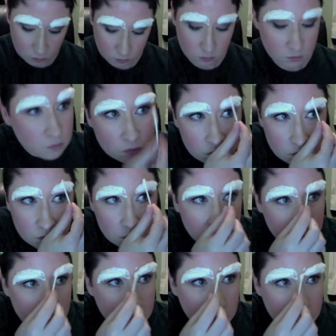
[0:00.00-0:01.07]
Is anyone
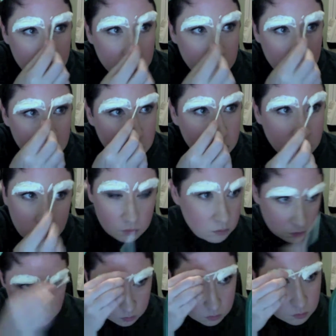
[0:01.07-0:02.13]
else excited for Halloween?
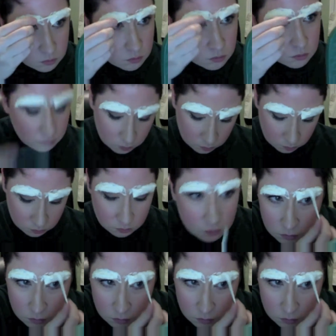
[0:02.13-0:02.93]
I'm so excited.